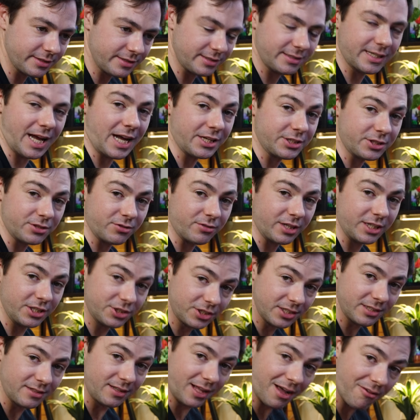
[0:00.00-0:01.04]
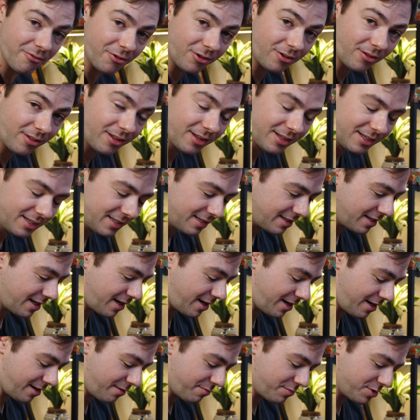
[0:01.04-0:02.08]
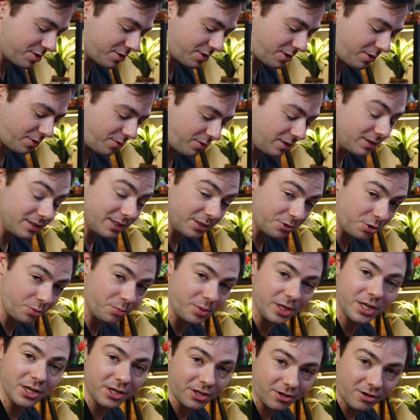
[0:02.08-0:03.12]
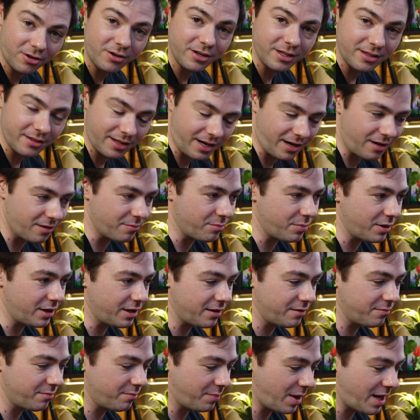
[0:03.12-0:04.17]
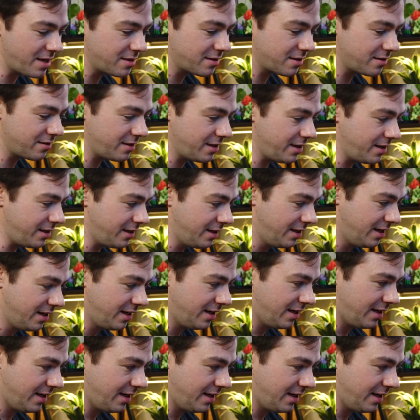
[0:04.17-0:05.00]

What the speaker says: saturation level. So a little bit nerdy there, but basically